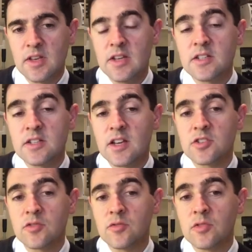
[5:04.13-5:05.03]

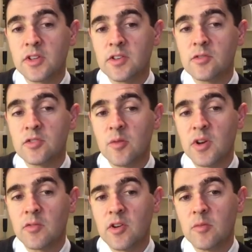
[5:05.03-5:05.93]
International Clinical
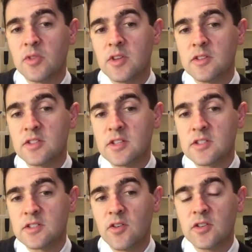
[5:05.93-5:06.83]
Diabetic Retinopathy Disease
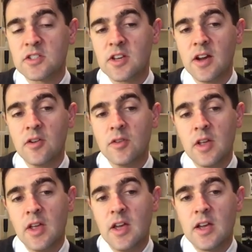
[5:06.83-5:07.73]
Severity Scale.
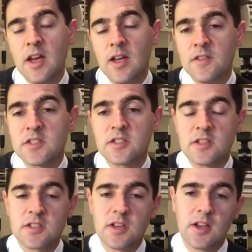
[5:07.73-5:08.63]
And
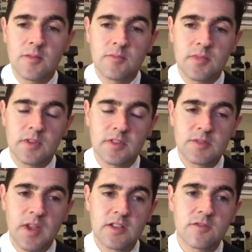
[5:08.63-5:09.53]
this
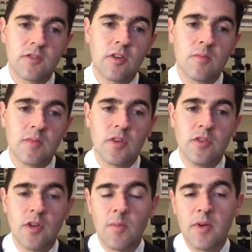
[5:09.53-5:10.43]
spans
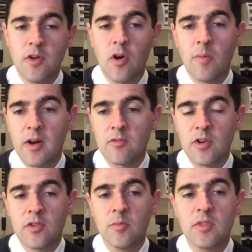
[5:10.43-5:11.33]
from no apparent
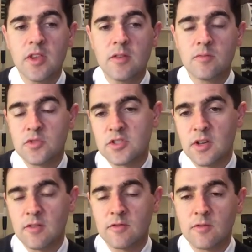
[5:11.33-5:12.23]
retinopathy,
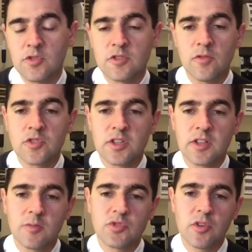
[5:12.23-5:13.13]
which is
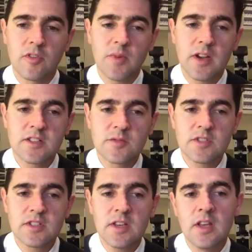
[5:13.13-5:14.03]
fortunately the majority of patients that we
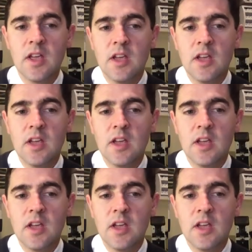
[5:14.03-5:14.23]
see,